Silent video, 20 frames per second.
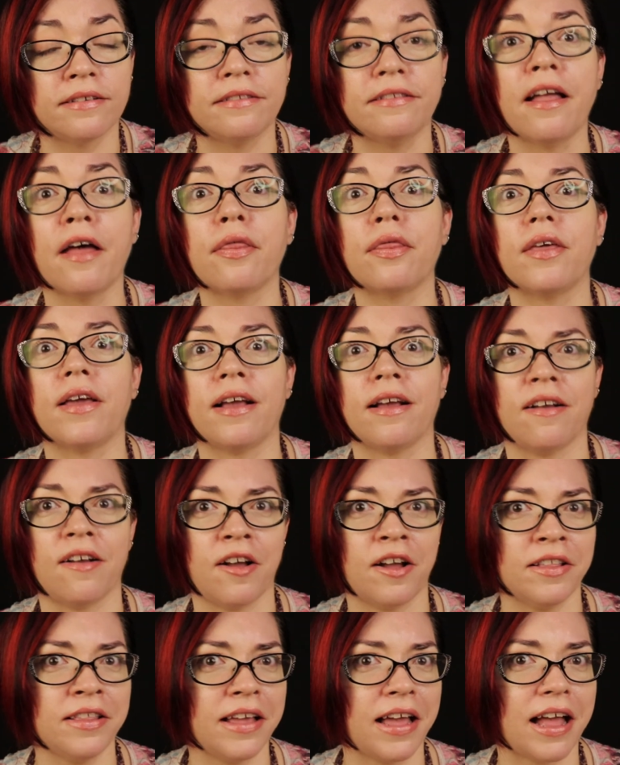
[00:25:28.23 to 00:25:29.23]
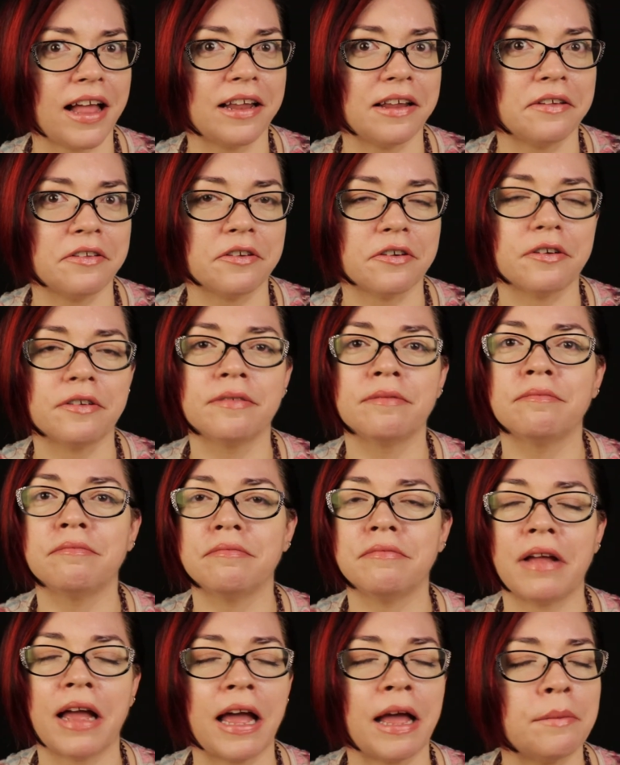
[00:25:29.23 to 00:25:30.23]
nothing on the calendar,
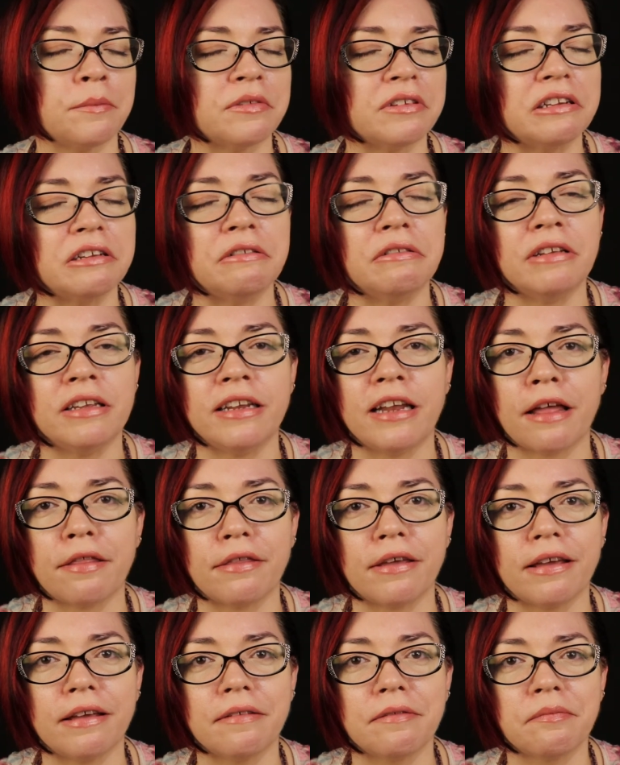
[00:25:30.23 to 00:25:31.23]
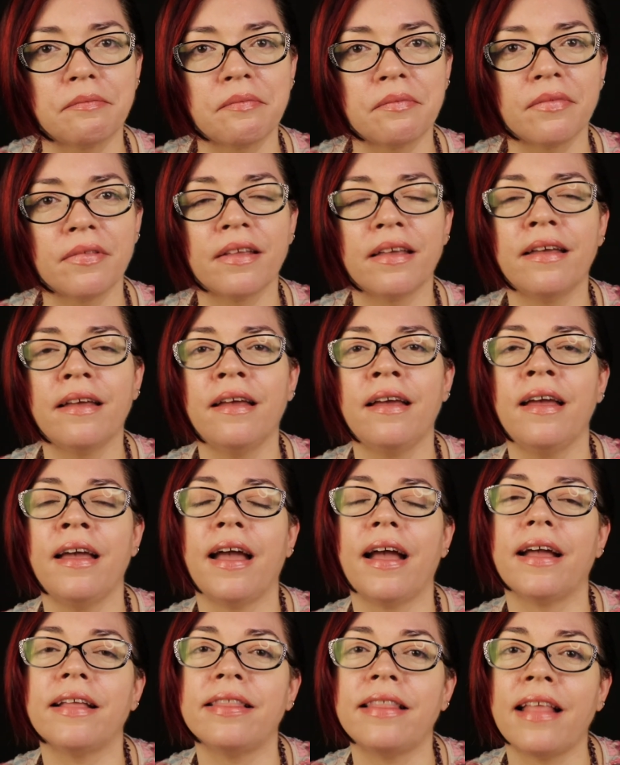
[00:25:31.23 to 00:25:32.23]
absolutely nothing.
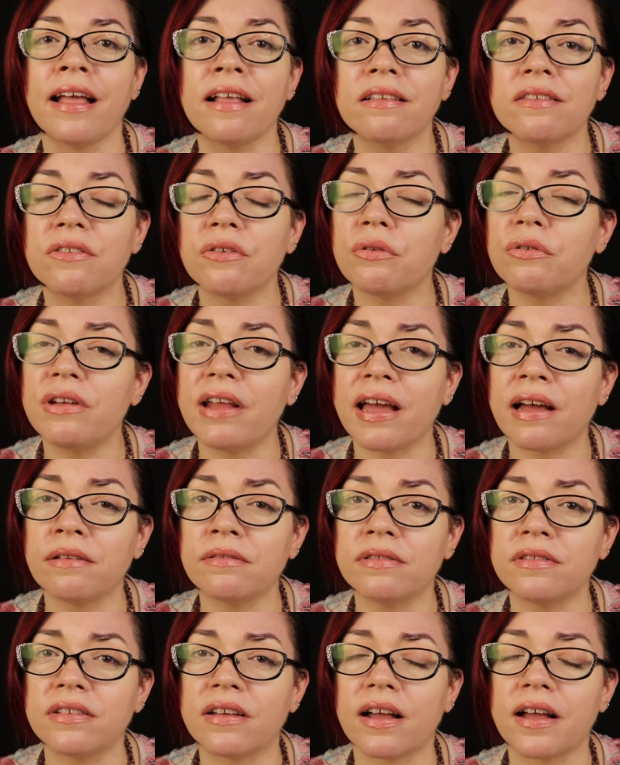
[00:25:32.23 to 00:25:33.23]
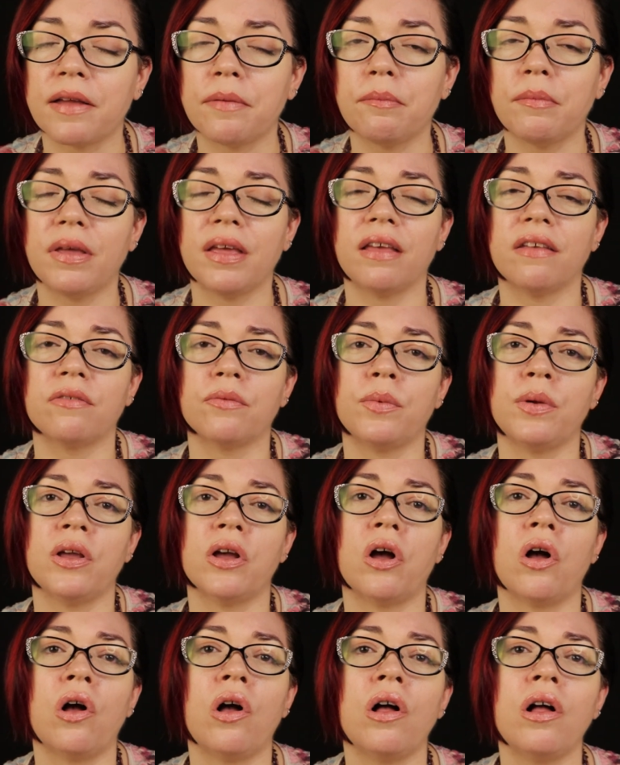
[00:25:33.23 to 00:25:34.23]
And that's your downtime, because we
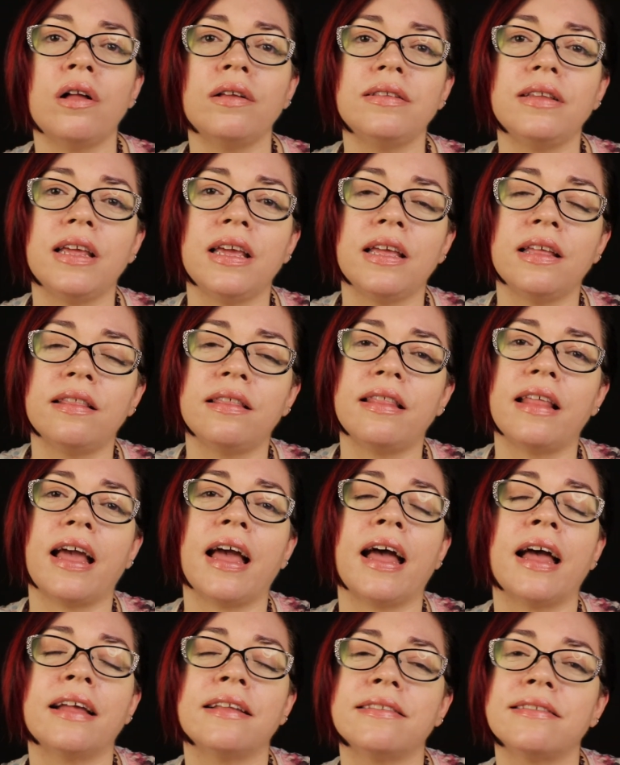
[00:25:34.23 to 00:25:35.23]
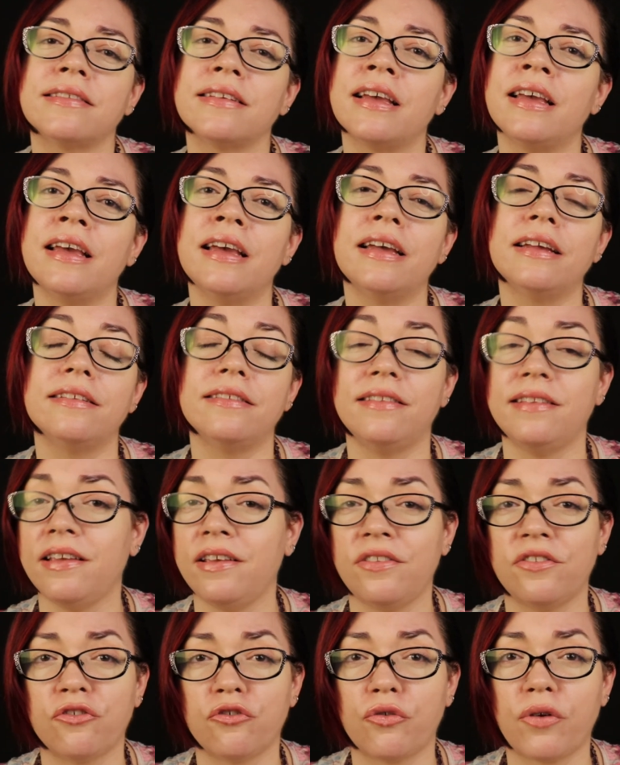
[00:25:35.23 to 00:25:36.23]
all need that
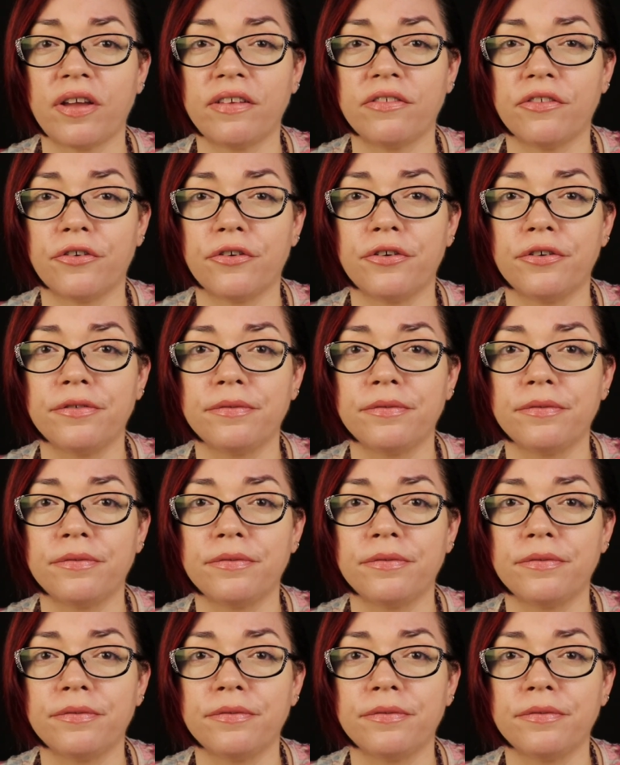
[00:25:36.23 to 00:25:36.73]
de-stressor.